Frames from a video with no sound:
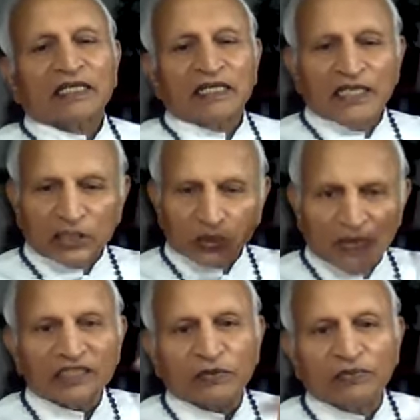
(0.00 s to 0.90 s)
is
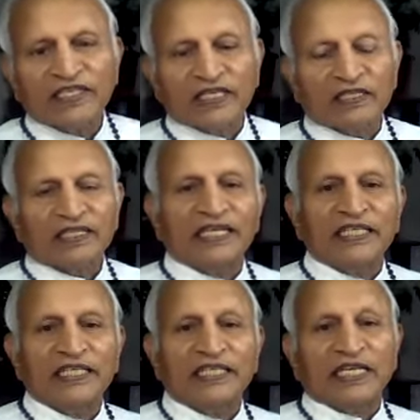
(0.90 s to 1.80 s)
much weaker than
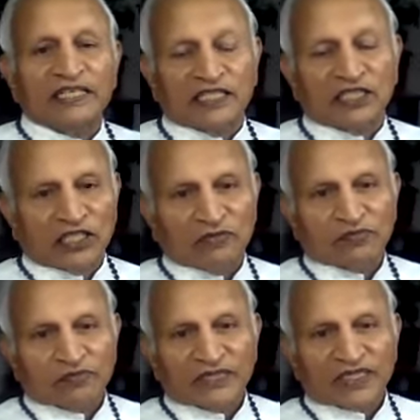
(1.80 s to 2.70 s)
EKG.
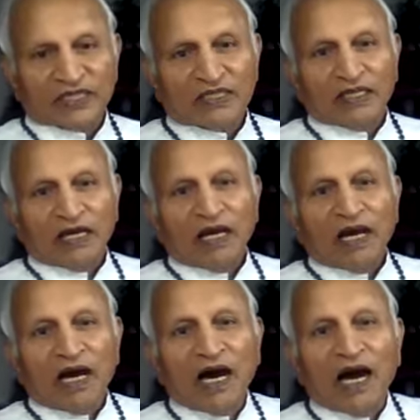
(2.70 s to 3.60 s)

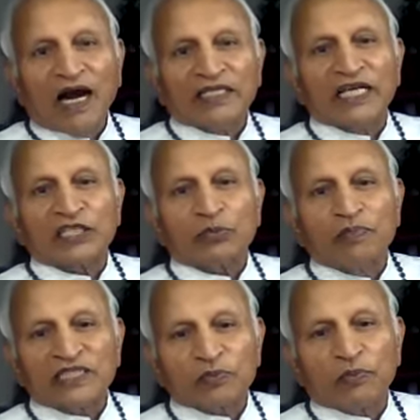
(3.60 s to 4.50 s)
Heart has
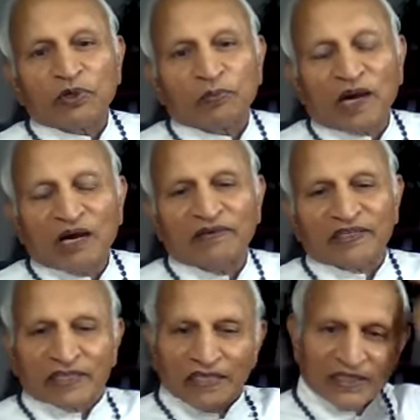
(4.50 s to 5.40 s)
much more power
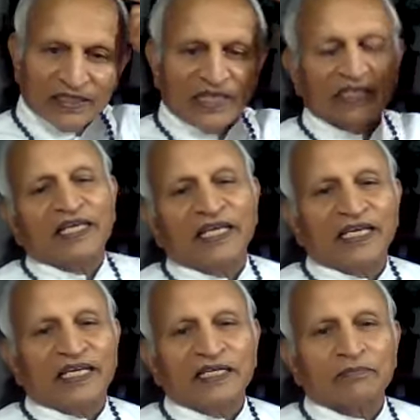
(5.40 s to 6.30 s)
than the
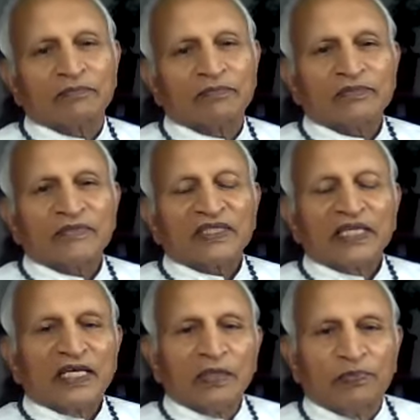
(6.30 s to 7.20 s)
head.
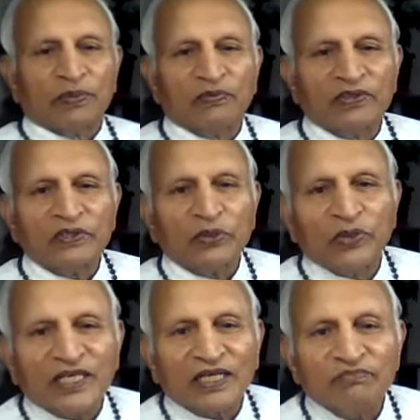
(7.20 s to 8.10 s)
If you want to
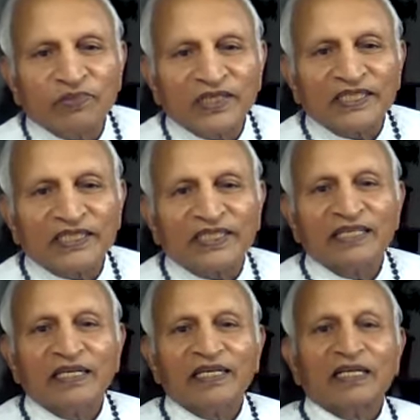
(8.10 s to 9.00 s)
accomplish,
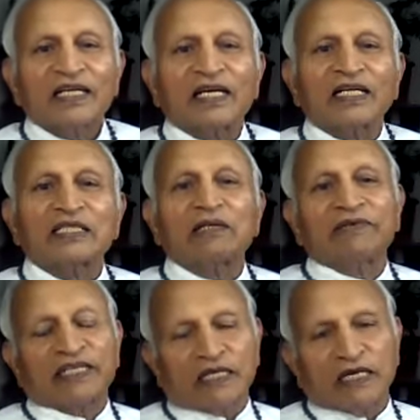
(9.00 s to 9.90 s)

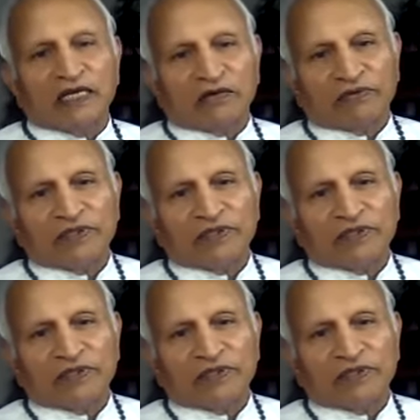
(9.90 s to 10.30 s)
cultivate love.